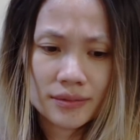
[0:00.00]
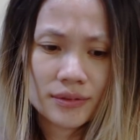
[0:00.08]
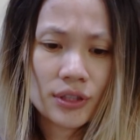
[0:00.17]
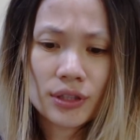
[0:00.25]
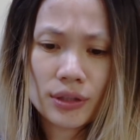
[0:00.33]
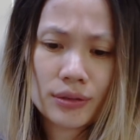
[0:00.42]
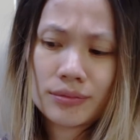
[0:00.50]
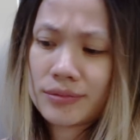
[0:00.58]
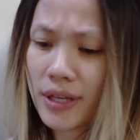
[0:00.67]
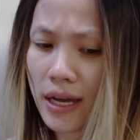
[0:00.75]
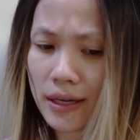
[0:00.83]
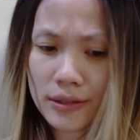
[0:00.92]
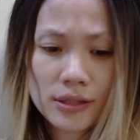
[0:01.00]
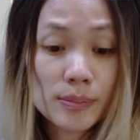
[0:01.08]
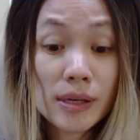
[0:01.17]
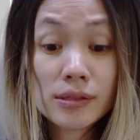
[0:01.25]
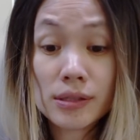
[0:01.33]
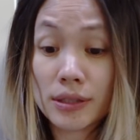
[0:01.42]
you know, yeah. It
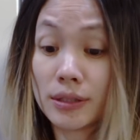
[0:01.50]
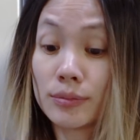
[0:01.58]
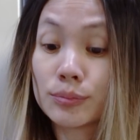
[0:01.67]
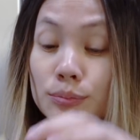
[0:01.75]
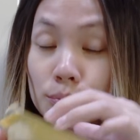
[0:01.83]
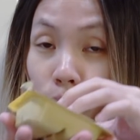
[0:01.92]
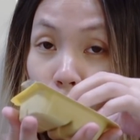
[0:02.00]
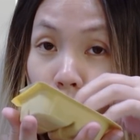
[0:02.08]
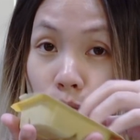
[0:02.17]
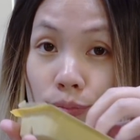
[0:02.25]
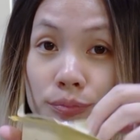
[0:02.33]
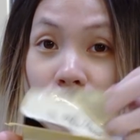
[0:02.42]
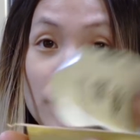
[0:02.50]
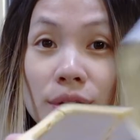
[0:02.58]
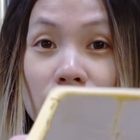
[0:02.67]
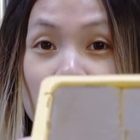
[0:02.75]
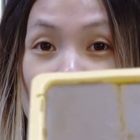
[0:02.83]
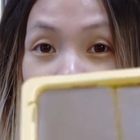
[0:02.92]
smells good.
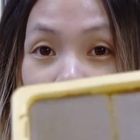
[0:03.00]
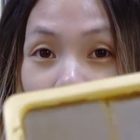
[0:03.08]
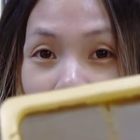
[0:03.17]
Here it is, the